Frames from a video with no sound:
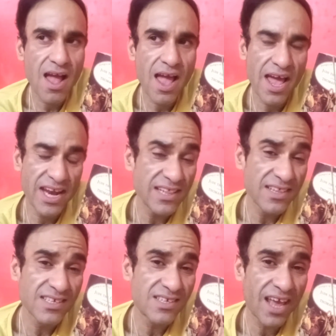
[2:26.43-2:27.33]
and in
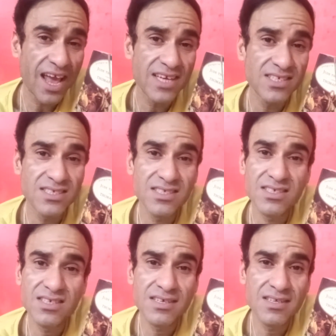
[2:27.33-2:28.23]
this case,
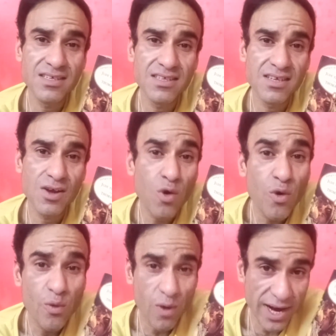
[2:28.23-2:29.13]

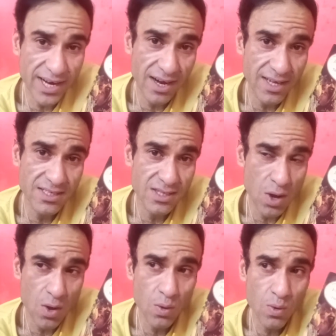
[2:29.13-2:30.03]
rightly
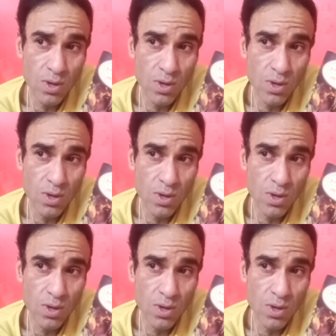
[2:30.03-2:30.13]
so.